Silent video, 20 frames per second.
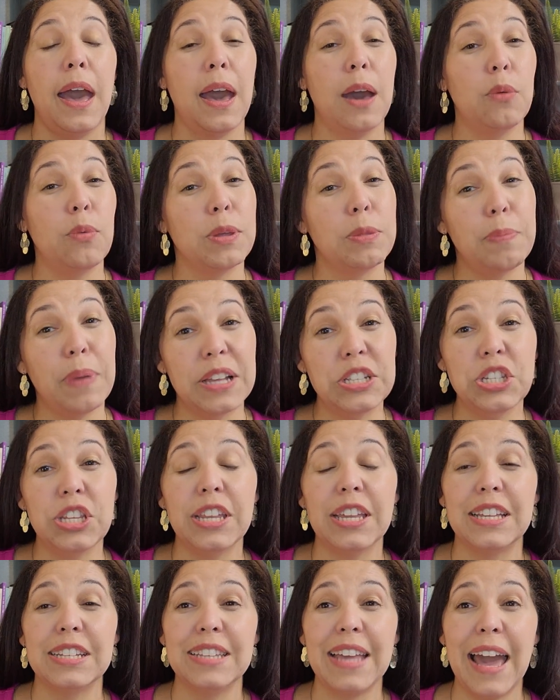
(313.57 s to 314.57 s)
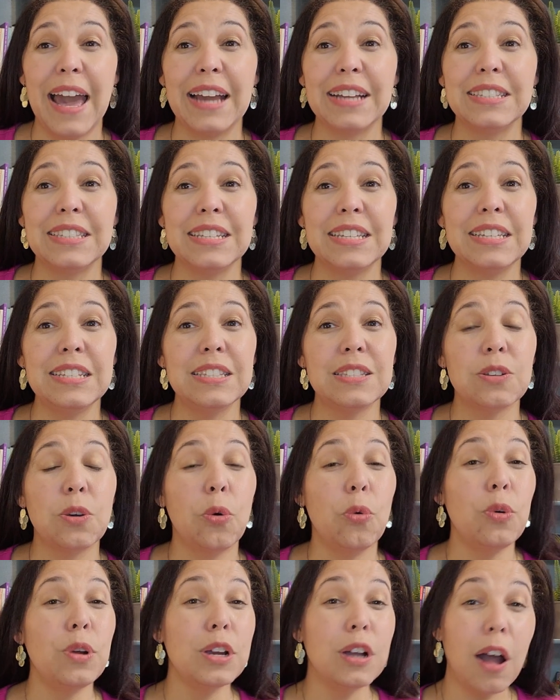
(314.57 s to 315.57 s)
with budgeting and taxes,
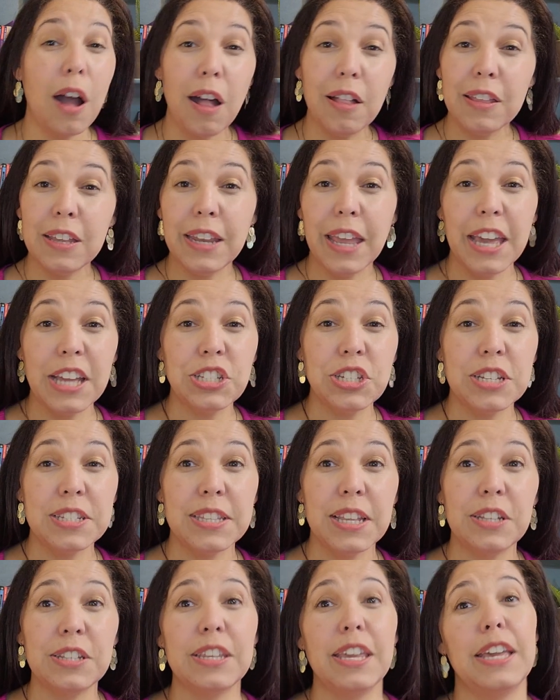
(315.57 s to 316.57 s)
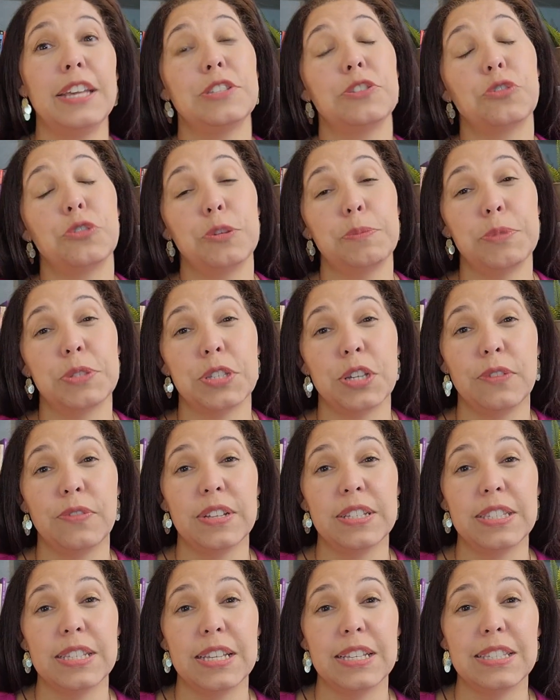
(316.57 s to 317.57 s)
or call in HSLDA's group
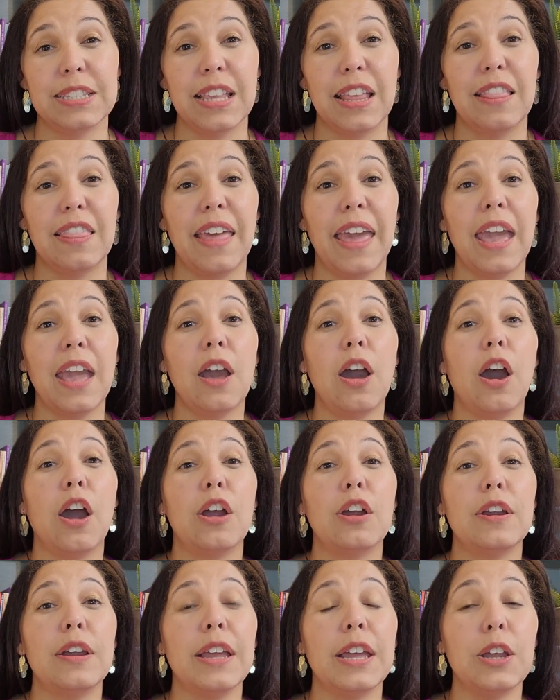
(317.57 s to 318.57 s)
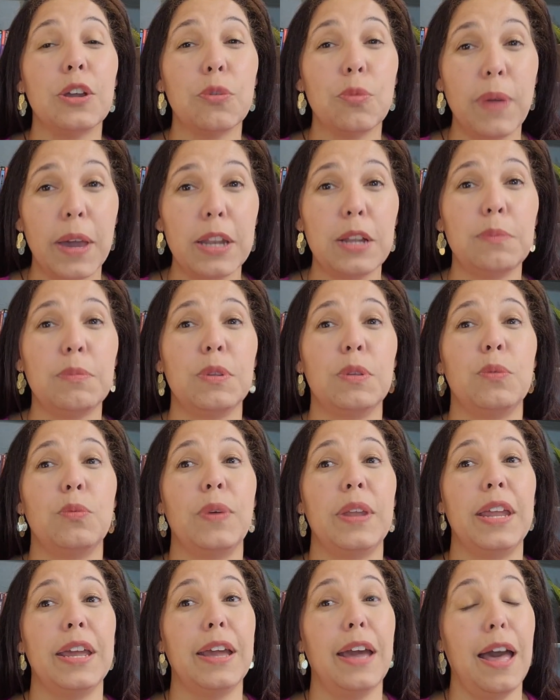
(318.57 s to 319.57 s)
services. They are incredible
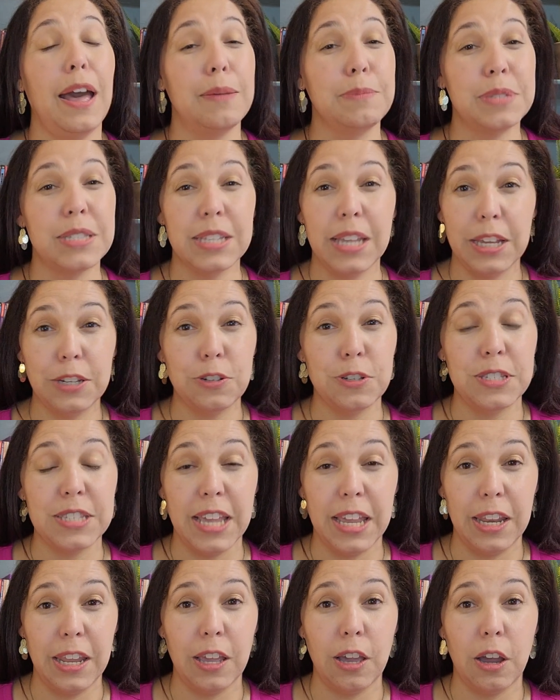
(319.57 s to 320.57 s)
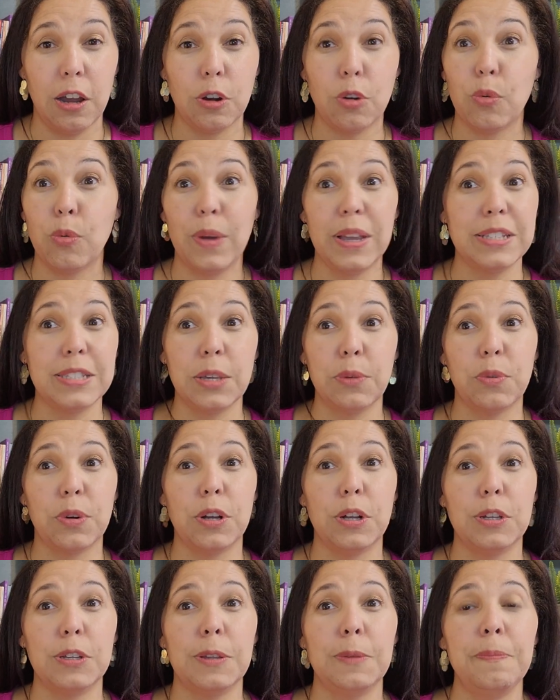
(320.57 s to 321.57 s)
when it comes to understanding our crazy
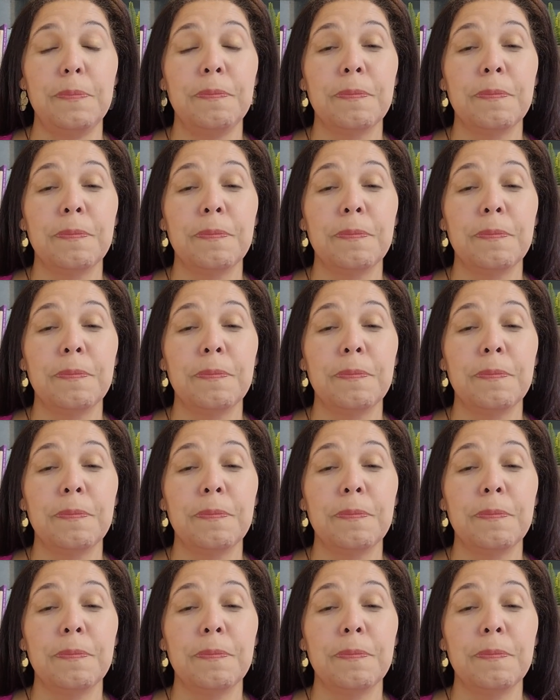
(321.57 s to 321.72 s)
world.